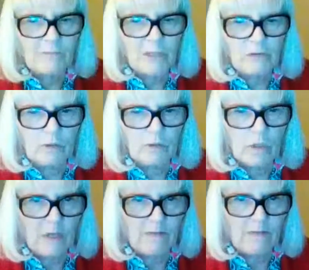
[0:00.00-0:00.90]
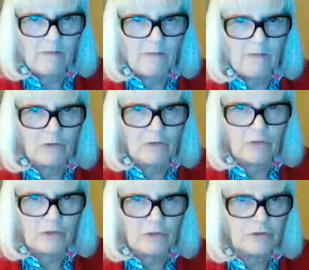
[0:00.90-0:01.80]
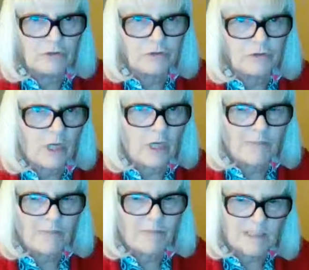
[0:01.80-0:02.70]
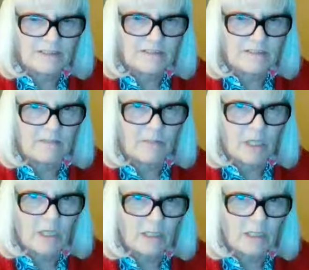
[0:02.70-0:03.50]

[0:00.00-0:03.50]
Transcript: I've got to mute. You two talk because Buttons is going to bark.